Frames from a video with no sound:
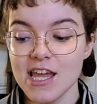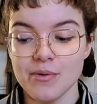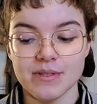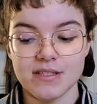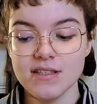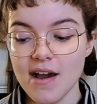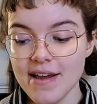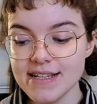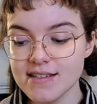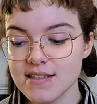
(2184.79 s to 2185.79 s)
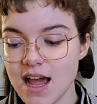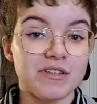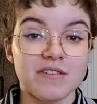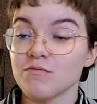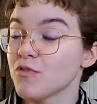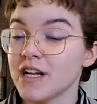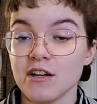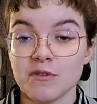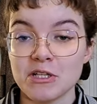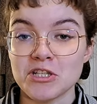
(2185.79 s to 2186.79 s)
It was nice. It was
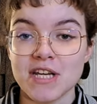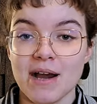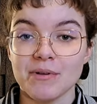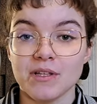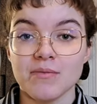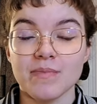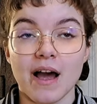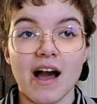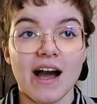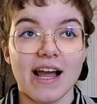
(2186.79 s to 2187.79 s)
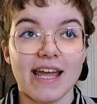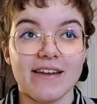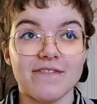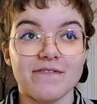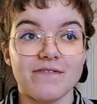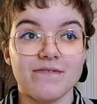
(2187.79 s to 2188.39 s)
really lovely to chat with them, but I